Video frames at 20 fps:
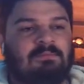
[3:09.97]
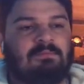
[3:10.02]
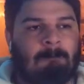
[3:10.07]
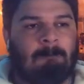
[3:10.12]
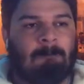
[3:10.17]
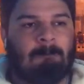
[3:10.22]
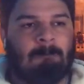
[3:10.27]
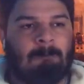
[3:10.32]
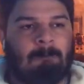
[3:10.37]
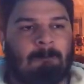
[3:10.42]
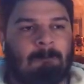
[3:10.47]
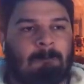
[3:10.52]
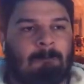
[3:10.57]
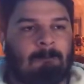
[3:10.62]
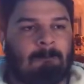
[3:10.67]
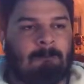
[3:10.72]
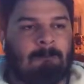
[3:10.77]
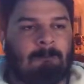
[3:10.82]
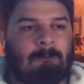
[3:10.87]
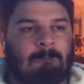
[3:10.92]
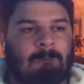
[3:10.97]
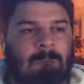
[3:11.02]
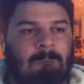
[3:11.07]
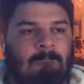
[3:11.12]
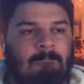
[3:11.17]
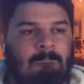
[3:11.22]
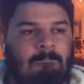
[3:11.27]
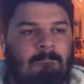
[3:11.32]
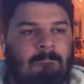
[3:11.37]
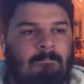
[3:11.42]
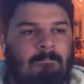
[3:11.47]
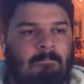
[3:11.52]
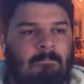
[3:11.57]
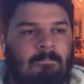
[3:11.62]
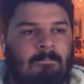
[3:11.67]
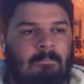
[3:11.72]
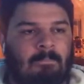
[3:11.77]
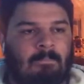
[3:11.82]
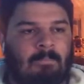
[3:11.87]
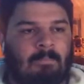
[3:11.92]

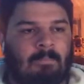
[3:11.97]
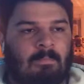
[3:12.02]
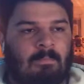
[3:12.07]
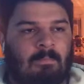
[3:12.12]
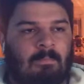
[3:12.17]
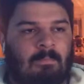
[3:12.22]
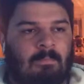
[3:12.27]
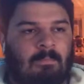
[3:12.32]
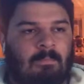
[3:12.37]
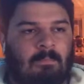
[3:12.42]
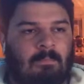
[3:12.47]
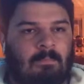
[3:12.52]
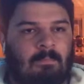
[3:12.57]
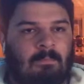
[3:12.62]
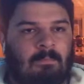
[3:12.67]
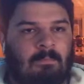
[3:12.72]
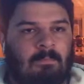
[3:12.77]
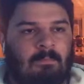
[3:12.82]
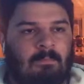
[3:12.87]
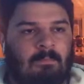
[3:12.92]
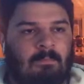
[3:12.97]
Nobody speaks.